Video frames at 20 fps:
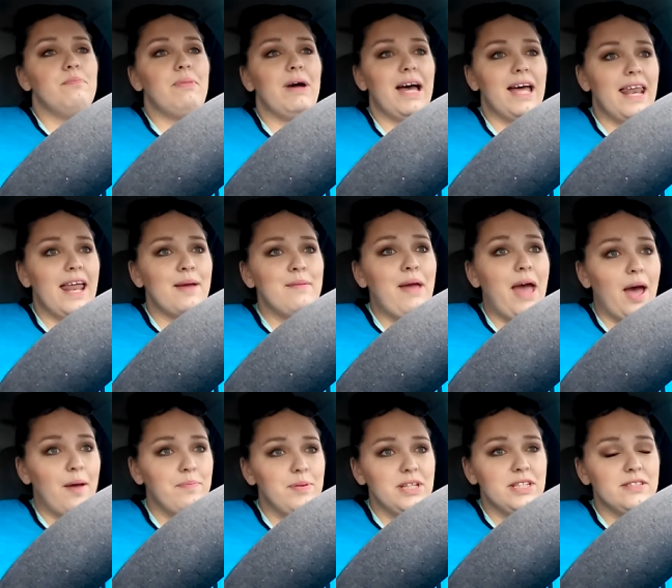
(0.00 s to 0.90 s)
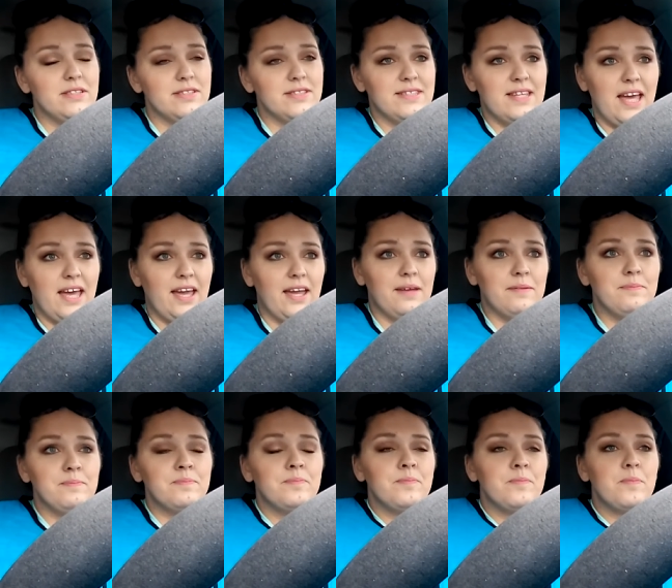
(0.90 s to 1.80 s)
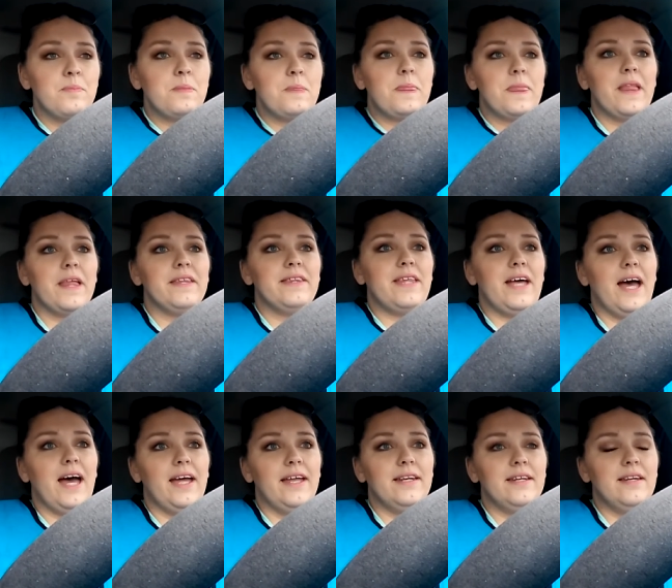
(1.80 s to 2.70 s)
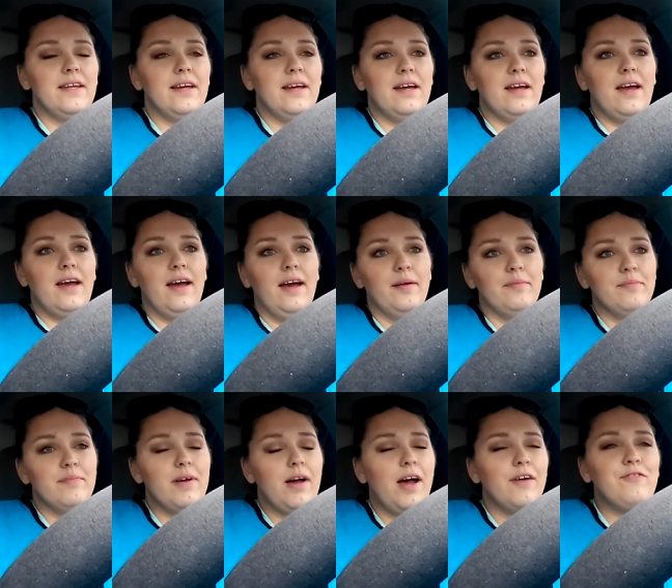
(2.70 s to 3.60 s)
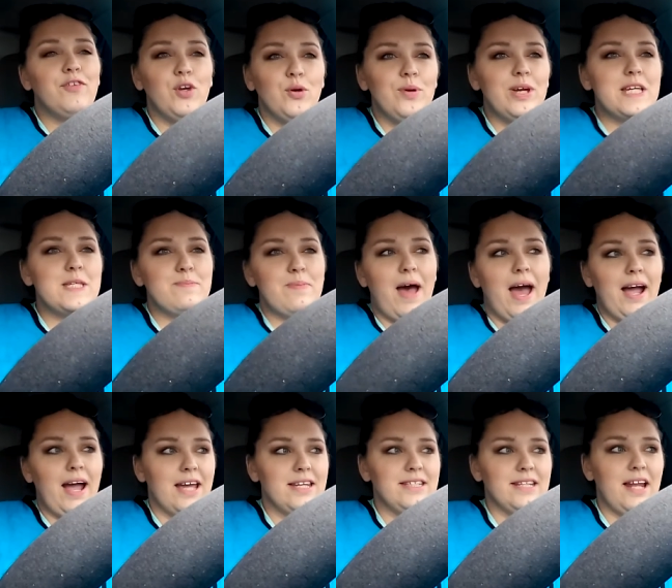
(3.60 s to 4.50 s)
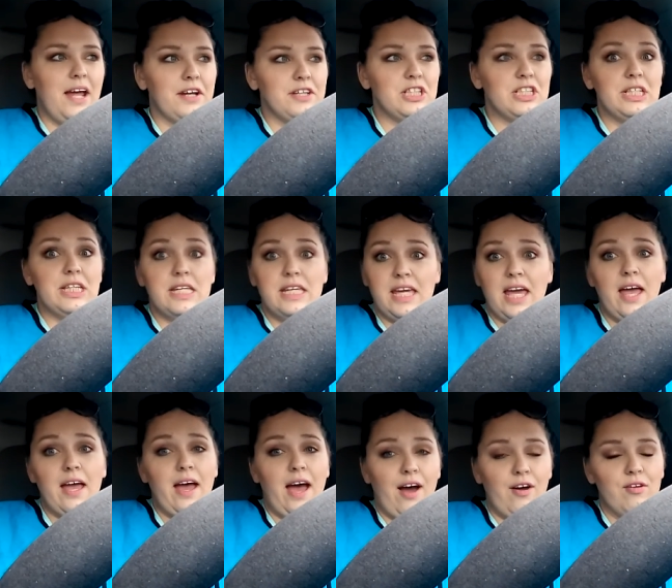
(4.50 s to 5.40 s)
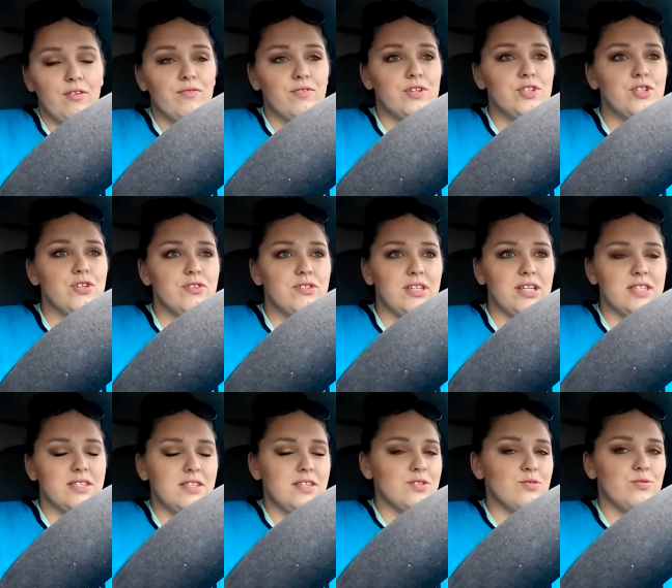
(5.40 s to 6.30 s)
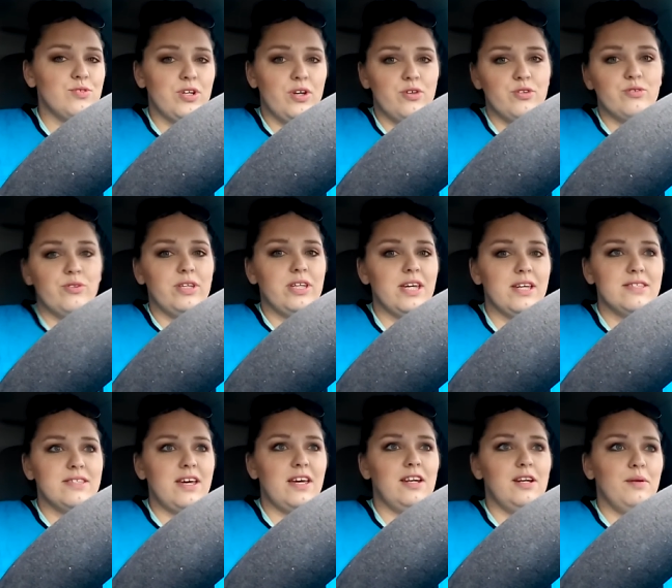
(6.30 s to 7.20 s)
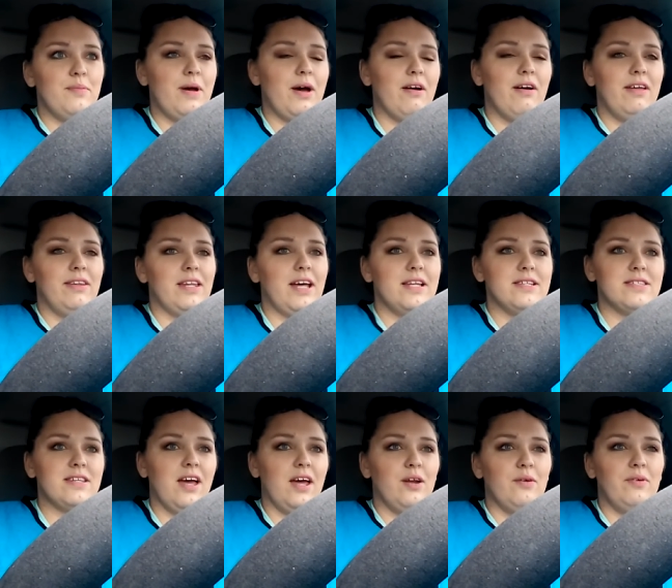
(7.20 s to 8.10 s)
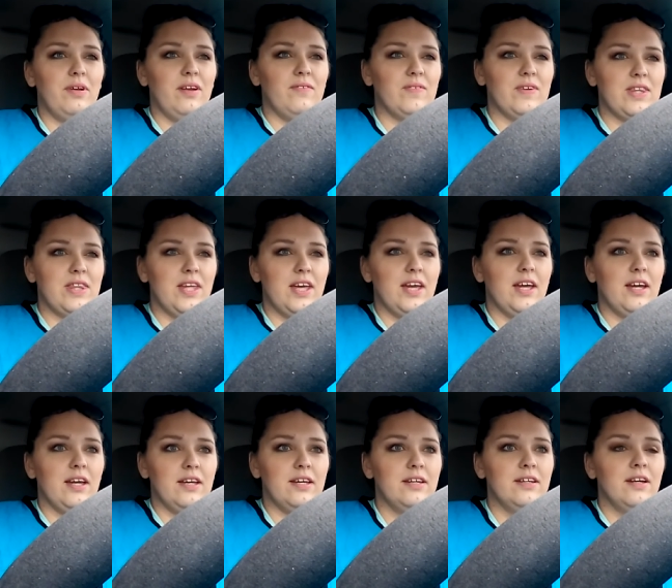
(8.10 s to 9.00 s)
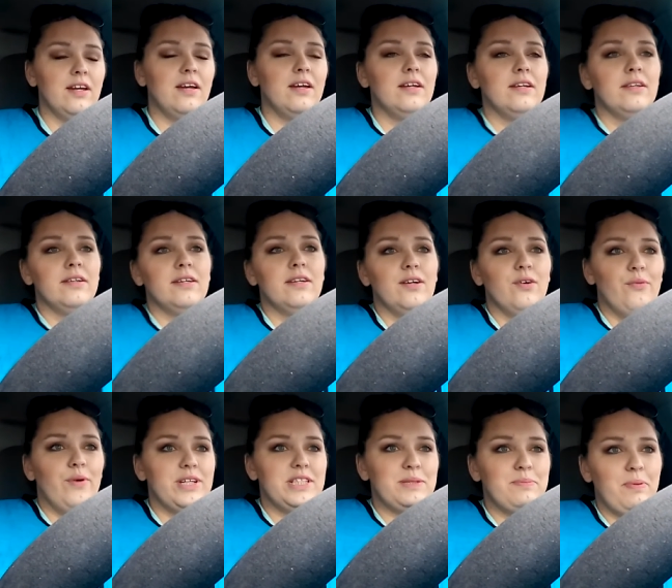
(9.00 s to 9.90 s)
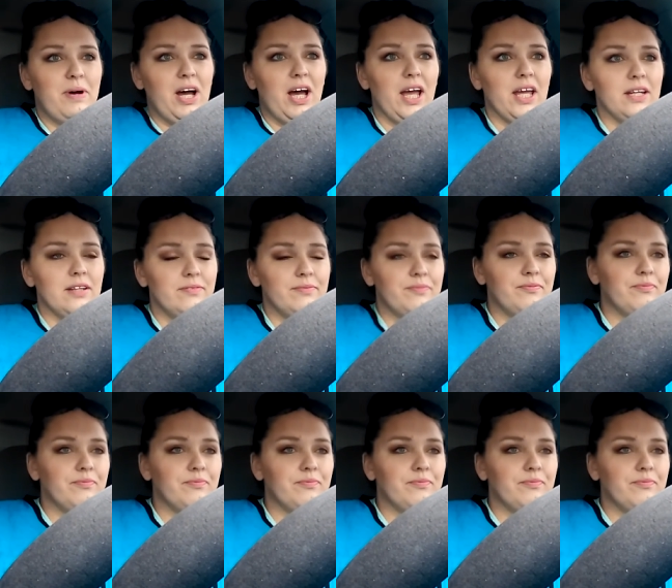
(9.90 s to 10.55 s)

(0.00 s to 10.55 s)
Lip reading: But I'm happy to say that a few weeks back I did actually get out of the 260s, which I was really excited about, and that's kind of when everything went to pot.